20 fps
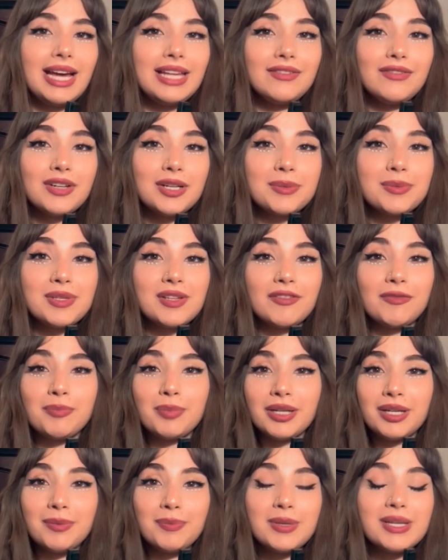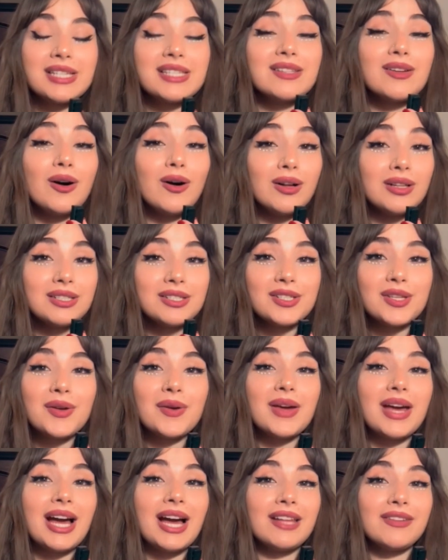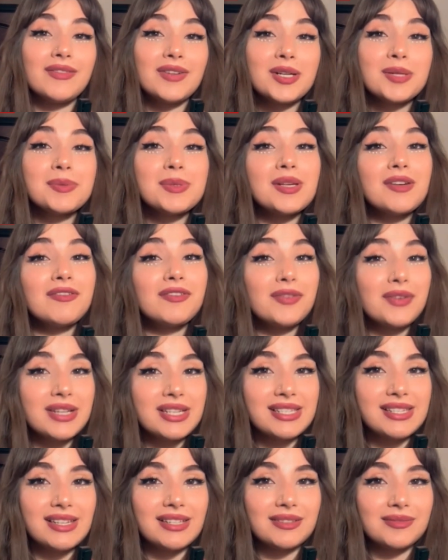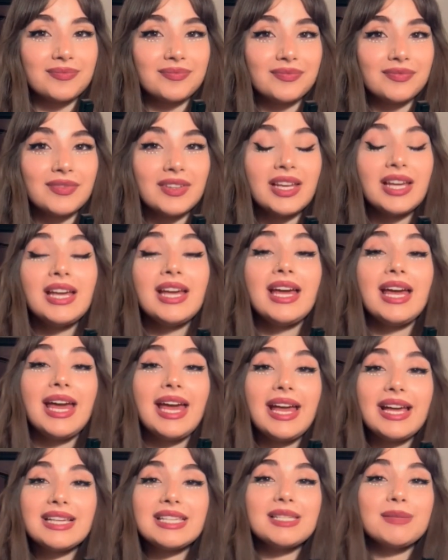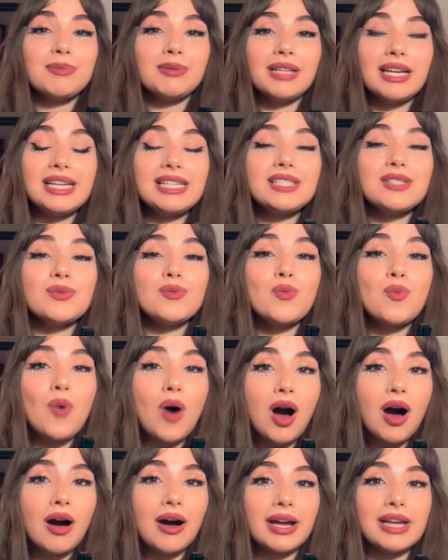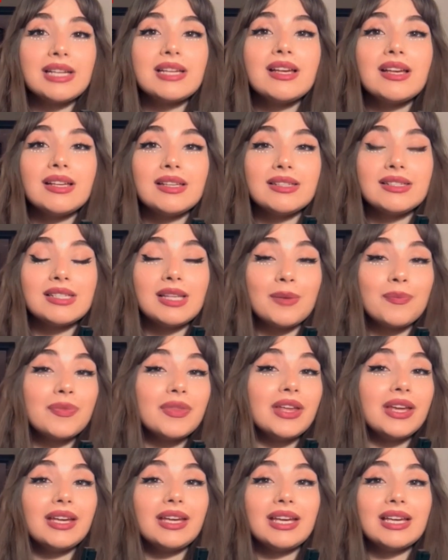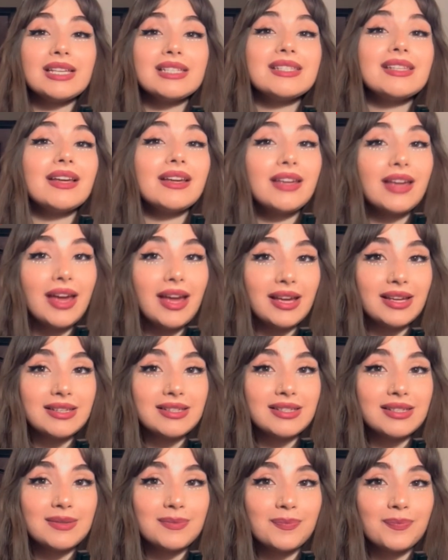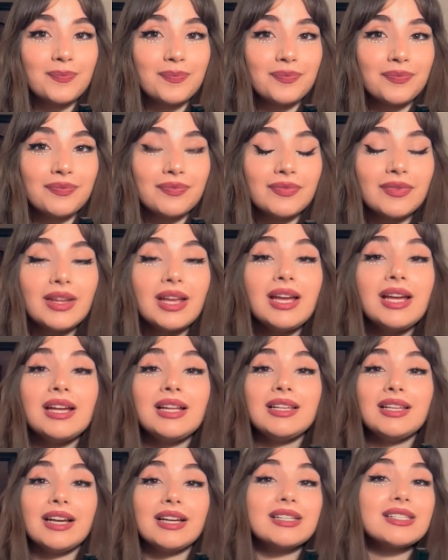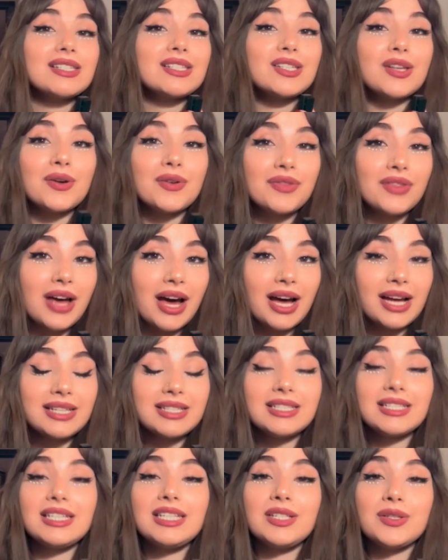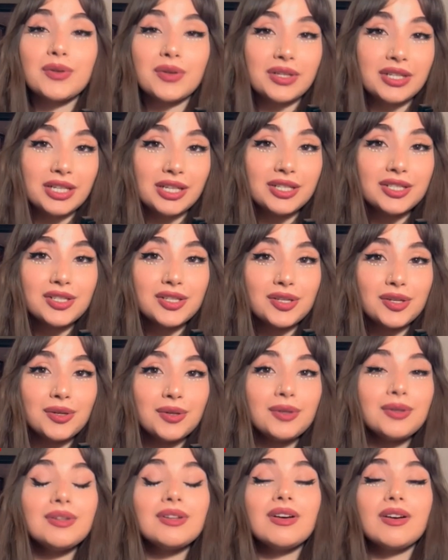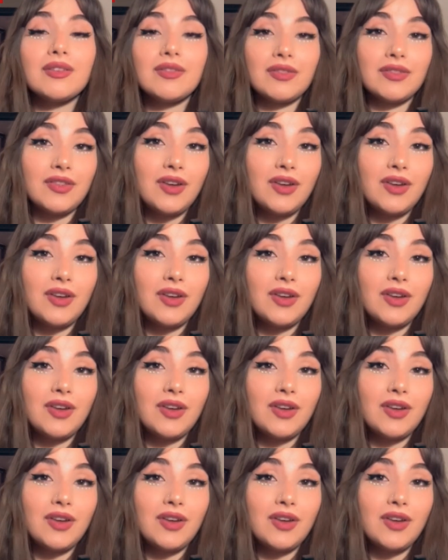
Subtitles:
Adverbs of purpose, also adverbs of reason, explains why something is the case. Like, so that, in order to,